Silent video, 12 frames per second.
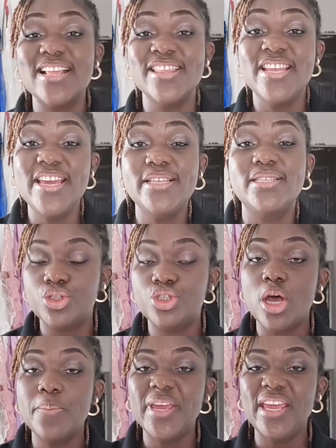needs
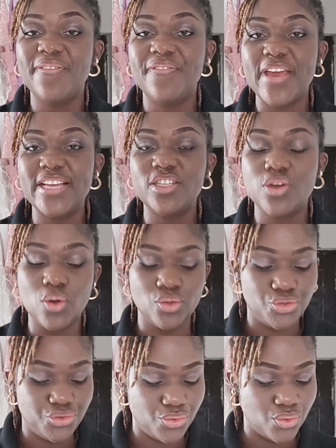tummy effect
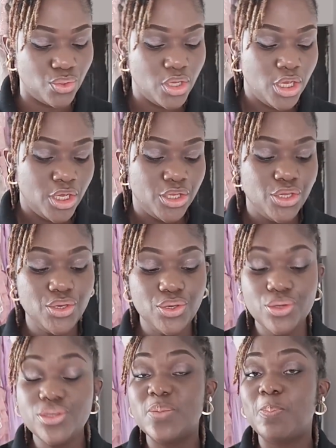control, you
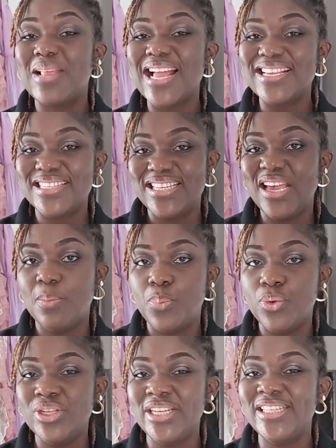use plastic
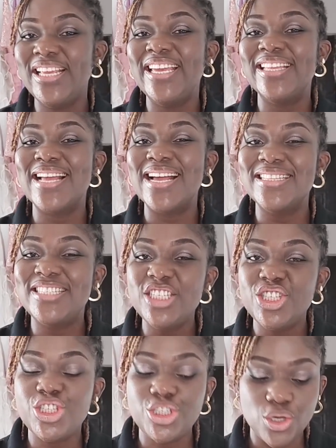boning in
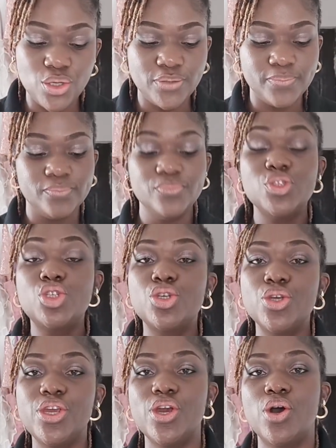addition to
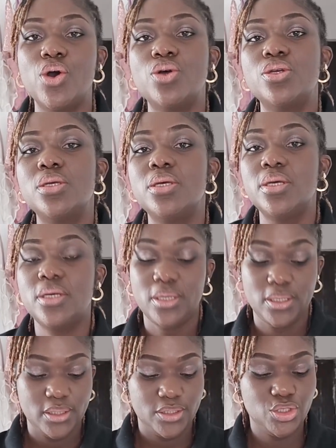your
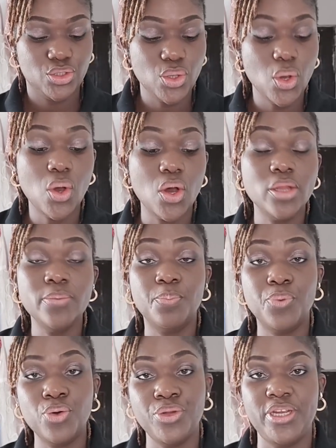sew-on
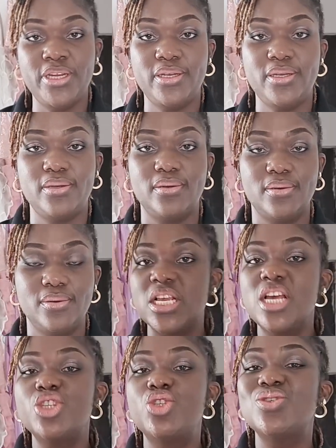boning
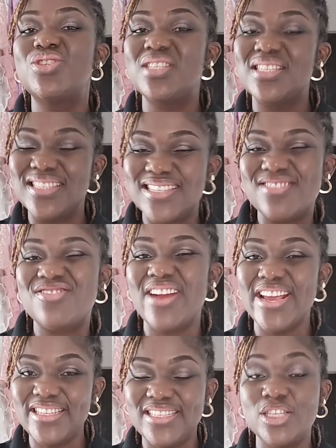to
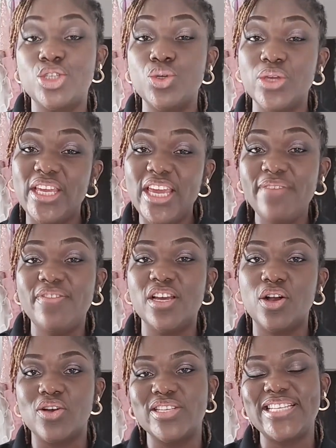strengthen, to give the
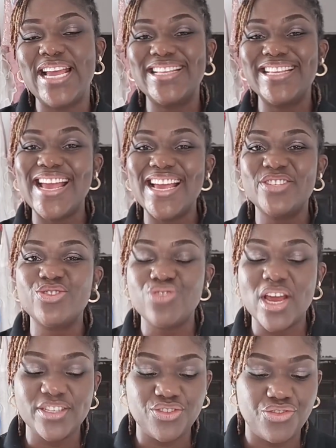corset extra
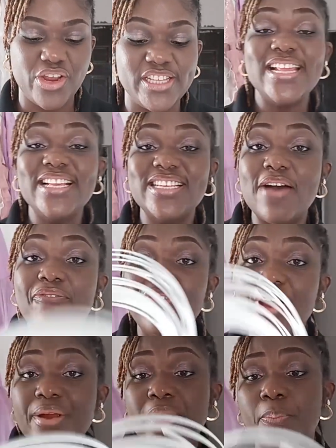strength. They are
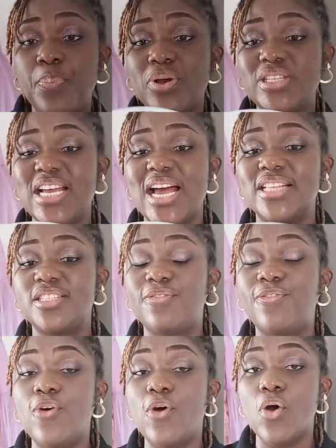very important
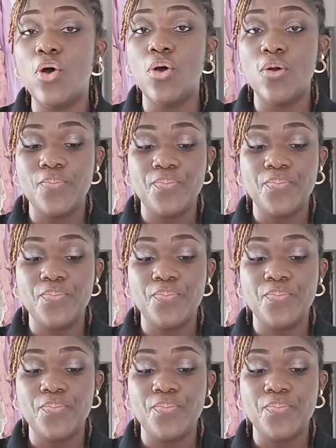for